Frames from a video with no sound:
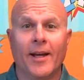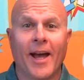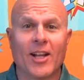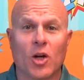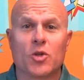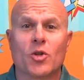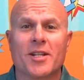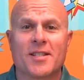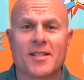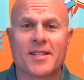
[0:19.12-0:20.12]
Hello,
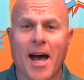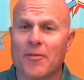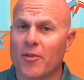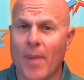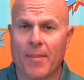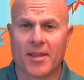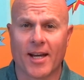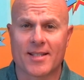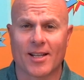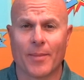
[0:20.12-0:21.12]
students and staff of Mammoth
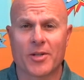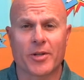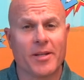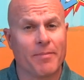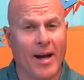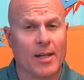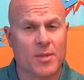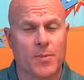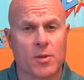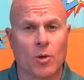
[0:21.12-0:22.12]
Heights Elementary. My name
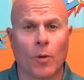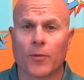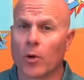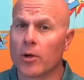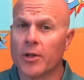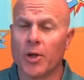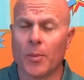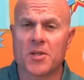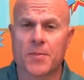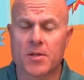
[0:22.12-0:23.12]
is Mr. Holtvluwer. You know
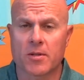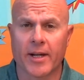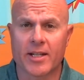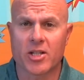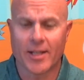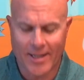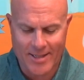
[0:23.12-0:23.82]
me as Mr. H.